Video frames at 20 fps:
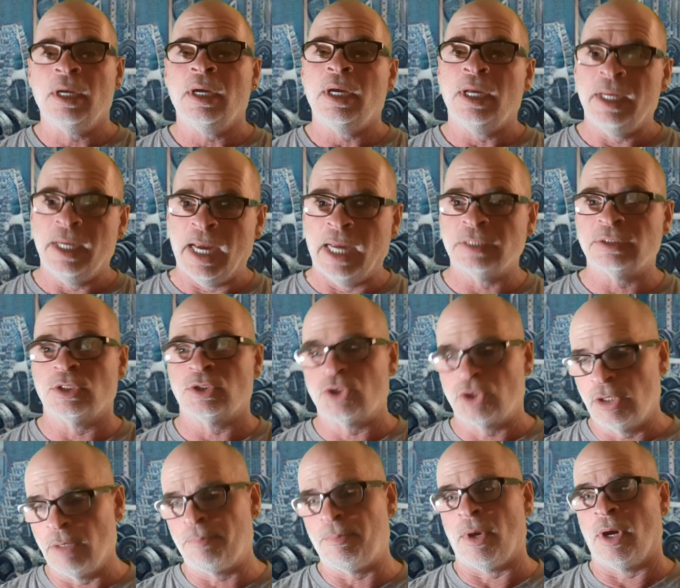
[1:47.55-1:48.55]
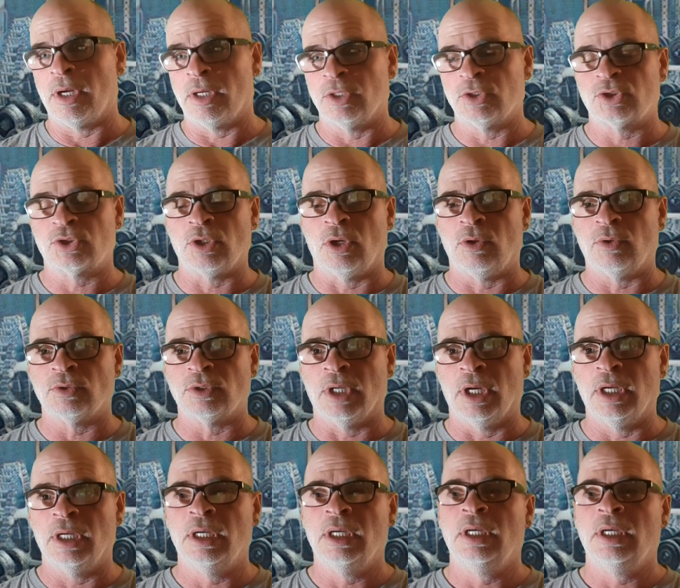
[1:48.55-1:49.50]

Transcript: He has a chip on his shoulder.